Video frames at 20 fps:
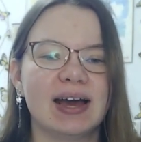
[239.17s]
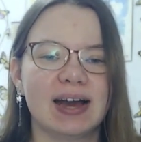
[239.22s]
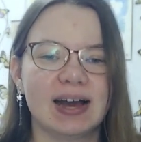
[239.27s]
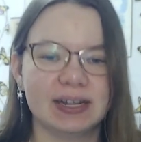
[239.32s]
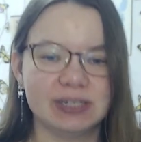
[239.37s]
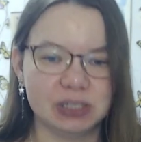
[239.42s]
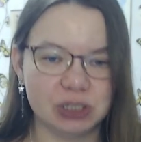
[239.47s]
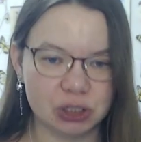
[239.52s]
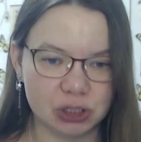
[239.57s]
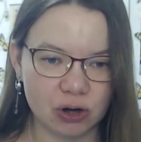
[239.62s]

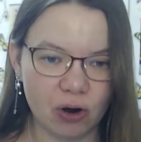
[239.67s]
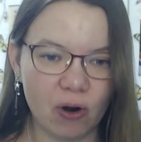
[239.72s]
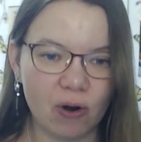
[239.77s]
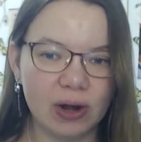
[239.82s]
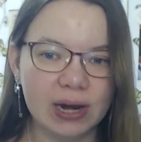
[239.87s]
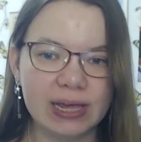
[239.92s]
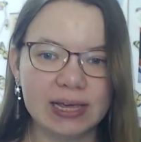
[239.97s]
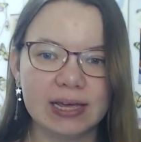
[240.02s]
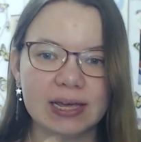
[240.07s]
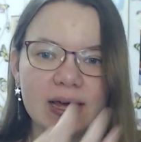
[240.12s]

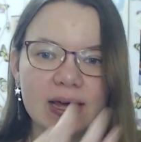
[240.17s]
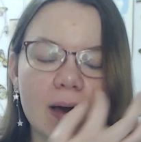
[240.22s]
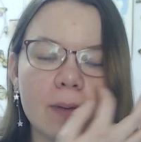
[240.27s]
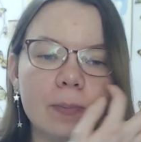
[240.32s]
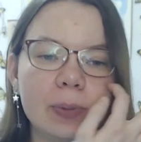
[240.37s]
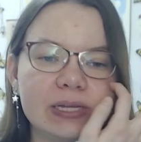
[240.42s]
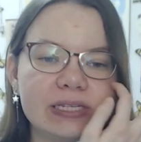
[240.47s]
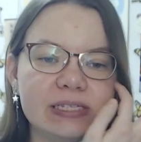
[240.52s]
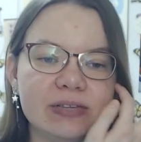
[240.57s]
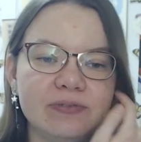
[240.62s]
controlling
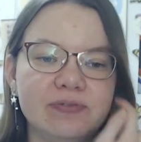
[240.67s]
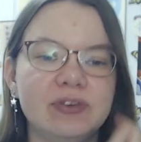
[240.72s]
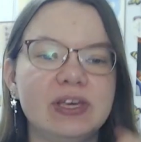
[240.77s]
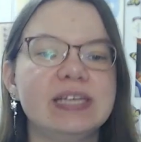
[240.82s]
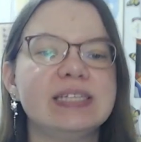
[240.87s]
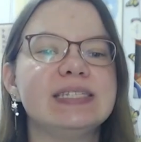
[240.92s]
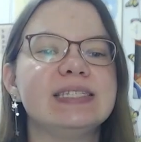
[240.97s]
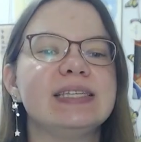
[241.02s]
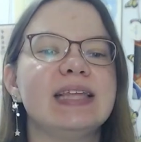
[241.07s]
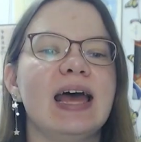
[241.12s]

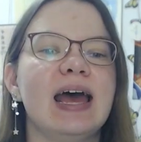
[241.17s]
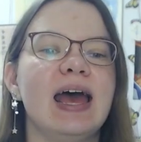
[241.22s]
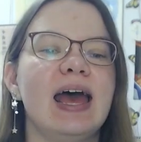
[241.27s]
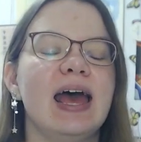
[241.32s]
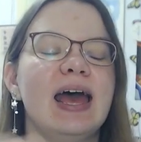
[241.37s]
pacifista,